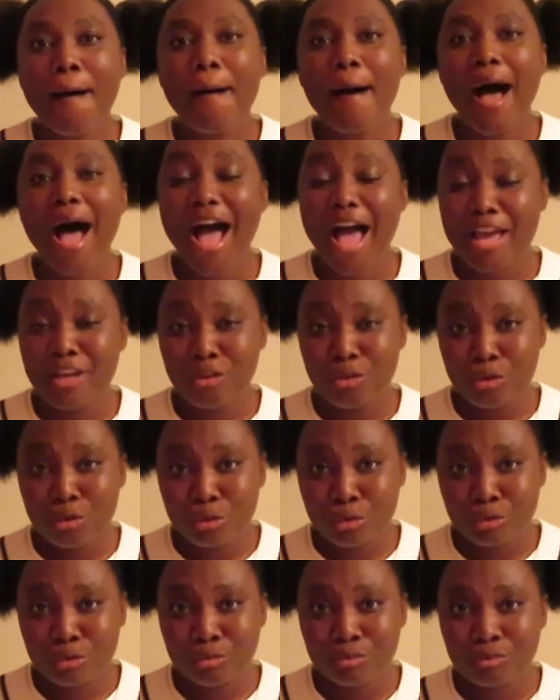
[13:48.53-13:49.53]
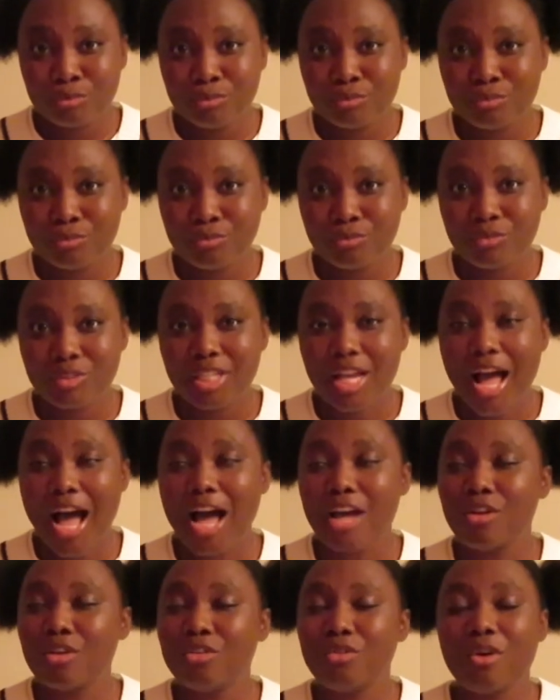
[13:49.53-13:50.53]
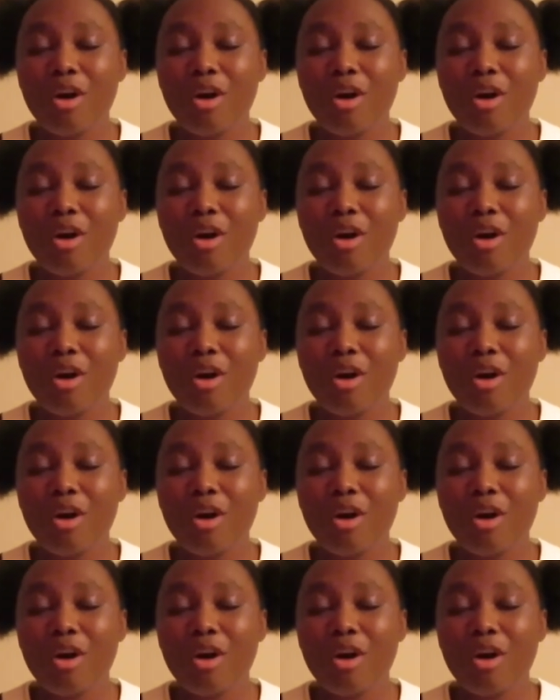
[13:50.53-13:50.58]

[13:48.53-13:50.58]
IU, I don't know